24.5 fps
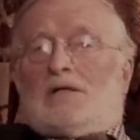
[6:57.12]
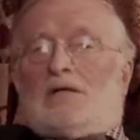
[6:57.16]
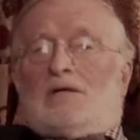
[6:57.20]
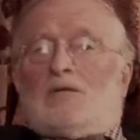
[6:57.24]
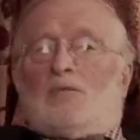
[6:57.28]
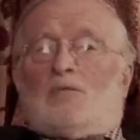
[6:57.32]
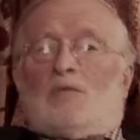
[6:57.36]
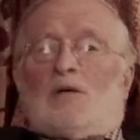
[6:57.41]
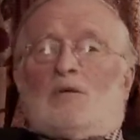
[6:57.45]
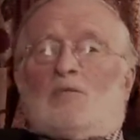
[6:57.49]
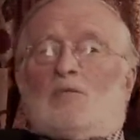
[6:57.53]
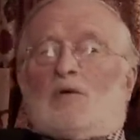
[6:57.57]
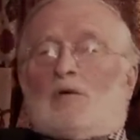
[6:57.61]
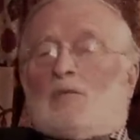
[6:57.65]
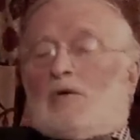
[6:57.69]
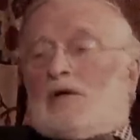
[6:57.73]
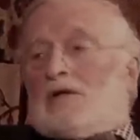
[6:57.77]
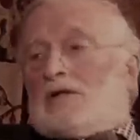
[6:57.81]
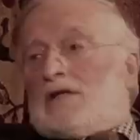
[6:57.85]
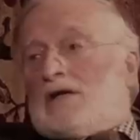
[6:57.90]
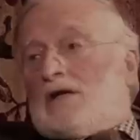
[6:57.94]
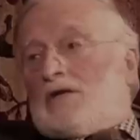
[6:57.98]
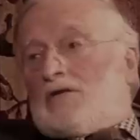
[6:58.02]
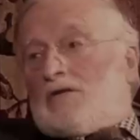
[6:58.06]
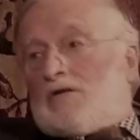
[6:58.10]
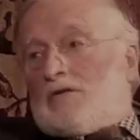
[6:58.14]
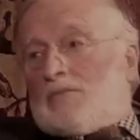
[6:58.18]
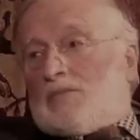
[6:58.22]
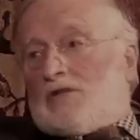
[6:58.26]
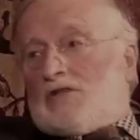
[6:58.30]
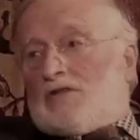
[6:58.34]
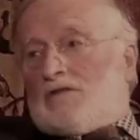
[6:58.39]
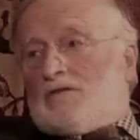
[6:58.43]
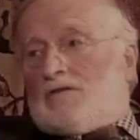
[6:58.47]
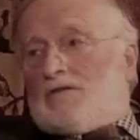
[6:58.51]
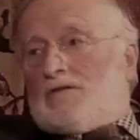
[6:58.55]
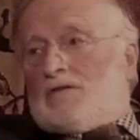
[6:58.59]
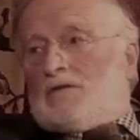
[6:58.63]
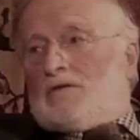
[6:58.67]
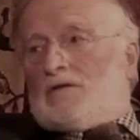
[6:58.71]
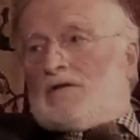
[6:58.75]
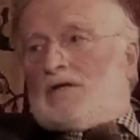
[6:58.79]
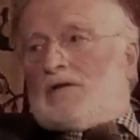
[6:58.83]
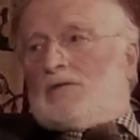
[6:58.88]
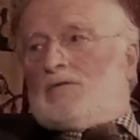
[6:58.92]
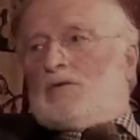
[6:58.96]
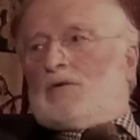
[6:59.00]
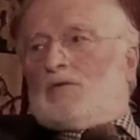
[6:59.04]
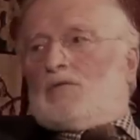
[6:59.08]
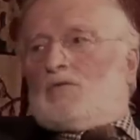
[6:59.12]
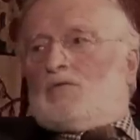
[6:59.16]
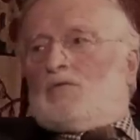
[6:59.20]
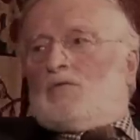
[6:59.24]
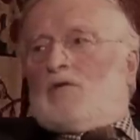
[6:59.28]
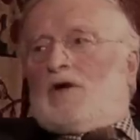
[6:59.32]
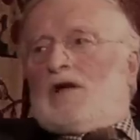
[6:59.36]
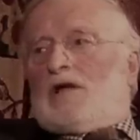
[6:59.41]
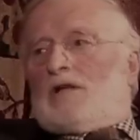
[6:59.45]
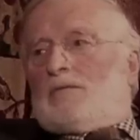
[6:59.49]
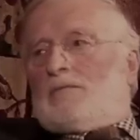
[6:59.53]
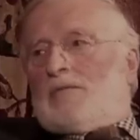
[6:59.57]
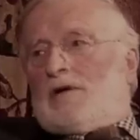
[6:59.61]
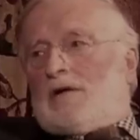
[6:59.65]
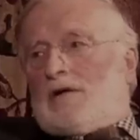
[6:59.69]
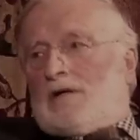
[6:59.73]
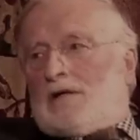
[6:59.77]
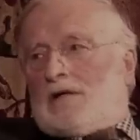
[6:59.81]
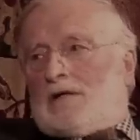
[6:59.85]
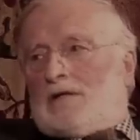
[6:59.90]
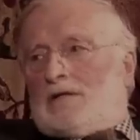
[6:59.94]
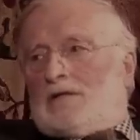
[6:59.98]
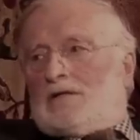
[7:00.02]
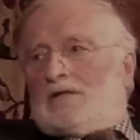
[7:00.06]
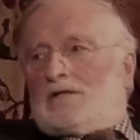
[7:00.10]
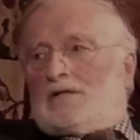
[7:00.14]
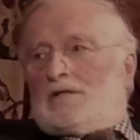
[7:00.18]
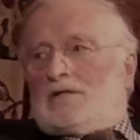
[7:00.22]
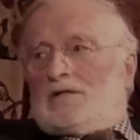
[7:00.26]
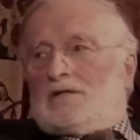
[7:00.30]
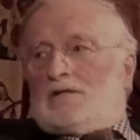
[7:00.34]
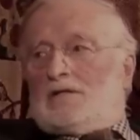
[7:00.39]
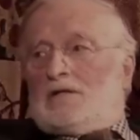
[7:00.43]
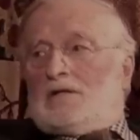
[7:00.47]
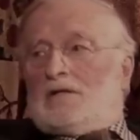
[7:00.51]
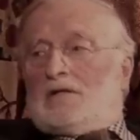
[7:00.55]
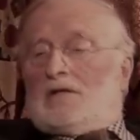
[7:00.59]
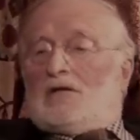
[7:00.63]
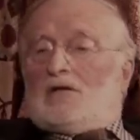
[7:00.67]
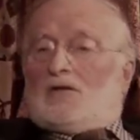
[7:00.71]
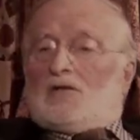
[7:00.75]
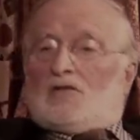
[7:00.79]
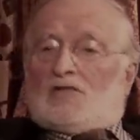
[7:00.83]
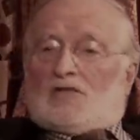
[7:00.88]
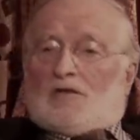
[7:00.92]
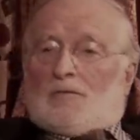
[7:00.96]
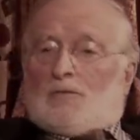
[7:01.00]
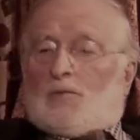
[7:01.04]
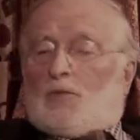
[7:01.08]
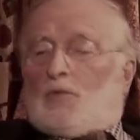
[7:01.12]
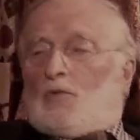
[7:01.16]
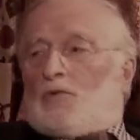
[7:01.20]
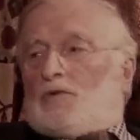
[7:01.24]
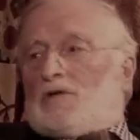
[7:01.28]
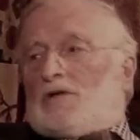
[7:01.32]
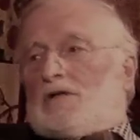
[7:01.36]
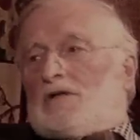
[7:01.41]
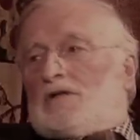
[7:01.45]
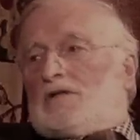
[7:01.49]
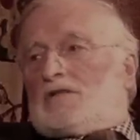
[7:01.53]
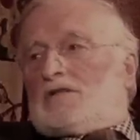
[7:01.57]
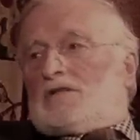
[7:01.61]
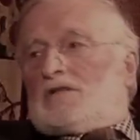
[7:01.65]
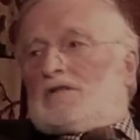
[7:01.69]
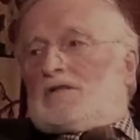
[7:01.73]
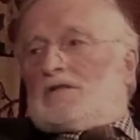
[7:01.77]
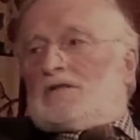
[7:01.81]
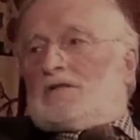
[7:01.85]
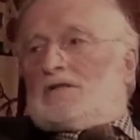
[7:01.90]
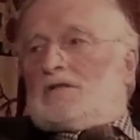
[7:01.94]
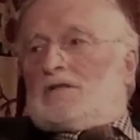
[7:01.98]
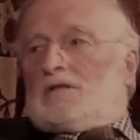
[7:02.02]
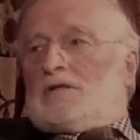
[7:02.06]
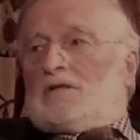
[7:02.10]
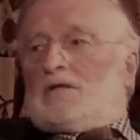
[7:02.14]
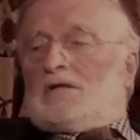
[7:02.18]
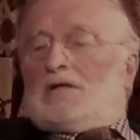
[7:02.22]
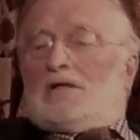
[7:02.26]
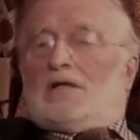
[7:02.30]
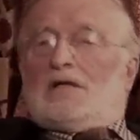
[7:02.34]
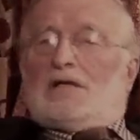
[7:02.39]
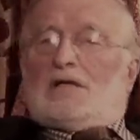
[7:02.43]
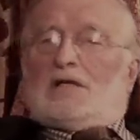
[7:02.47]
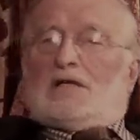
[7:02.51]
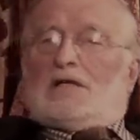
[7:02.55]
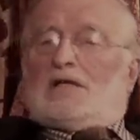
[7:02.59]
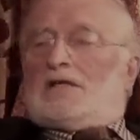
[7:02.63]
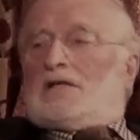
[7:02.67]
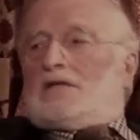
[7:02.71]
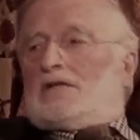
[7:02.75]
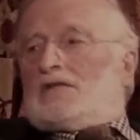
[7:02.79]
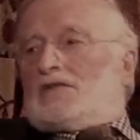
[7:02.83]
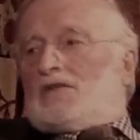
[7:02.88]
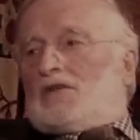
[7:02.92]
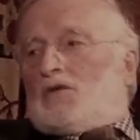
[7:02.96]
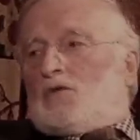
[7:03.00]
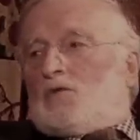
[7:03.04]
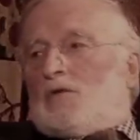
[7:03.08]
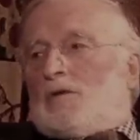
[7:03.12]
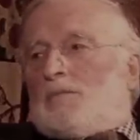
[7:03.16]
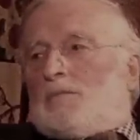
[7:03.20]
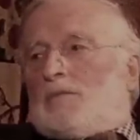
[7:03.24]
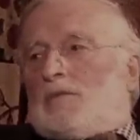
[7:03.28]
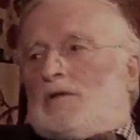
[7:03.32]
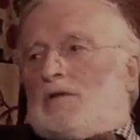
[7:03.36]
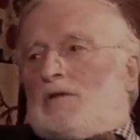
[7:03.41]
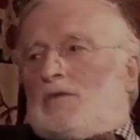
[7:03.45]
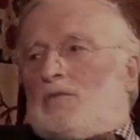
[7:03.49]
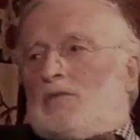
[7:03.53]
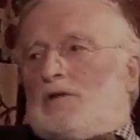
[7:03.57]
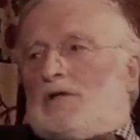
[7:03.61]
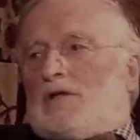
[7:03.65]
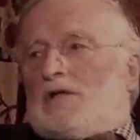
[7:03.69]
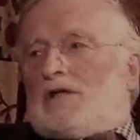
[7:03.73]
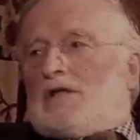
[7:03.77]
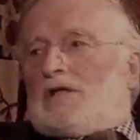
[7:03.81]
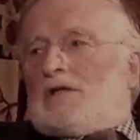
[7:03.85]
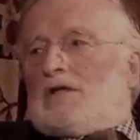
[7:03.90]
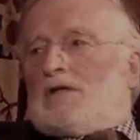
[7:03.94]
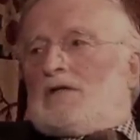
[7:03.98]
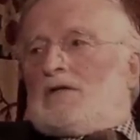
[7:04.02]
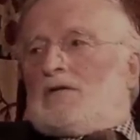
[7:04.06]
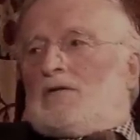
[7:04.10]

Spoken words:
And when we went out to the mission field, they were right behind us in supporting us and getting us equipment that we needed.